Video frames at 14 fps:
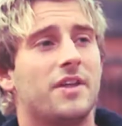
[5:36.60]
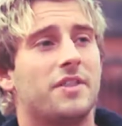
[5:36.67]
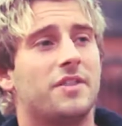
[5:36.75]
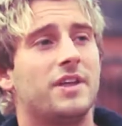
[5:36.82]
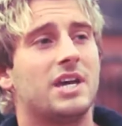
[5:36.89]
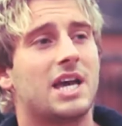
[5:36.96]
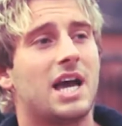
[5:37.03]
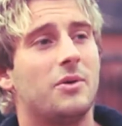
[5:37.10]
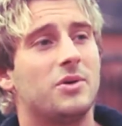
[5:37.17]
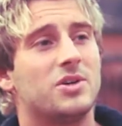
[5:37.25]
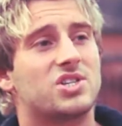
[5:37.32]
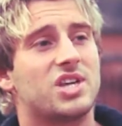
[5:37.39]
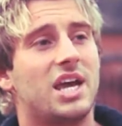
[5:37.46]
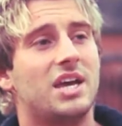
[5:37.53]
I think how he's
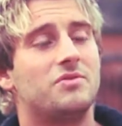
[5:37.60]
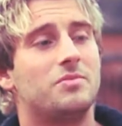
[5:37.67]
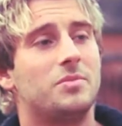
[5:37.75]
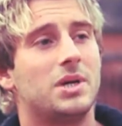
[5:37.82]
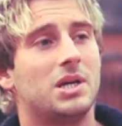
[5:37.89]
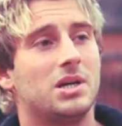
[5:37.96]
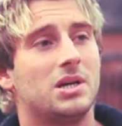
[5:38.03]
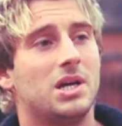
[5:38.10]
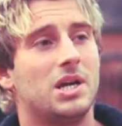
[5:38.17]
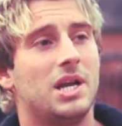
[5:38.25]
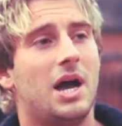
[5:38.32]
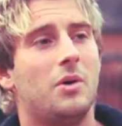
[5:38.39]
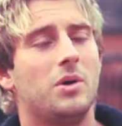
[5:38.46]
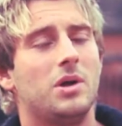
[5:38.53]
saved me and
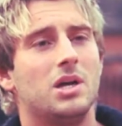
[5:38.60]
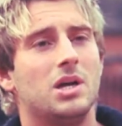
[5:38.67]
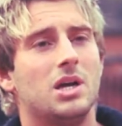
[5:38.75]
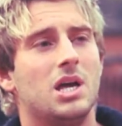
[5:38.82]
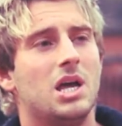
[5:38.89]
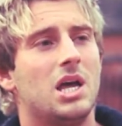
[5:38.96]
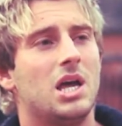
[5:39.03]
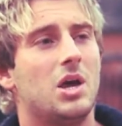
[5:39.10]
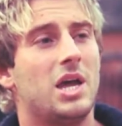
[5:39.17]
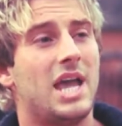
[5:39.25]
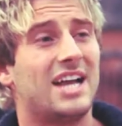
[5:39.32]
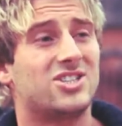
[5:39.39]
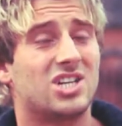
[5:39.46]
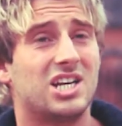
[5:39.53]
how he
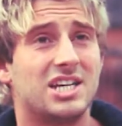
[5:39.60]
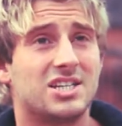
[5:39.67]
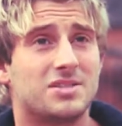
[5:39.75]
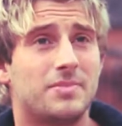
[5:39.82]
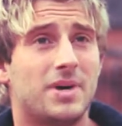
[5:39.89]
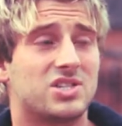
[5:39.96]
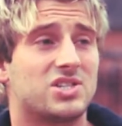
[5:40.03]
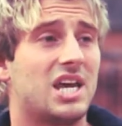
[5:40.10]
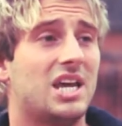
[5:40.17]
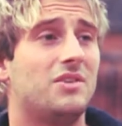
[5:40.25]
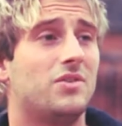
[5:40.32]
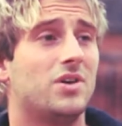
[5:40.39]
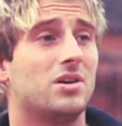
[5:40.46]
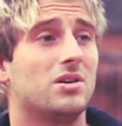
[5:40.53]
actually is my
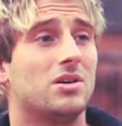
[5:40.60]
saviour,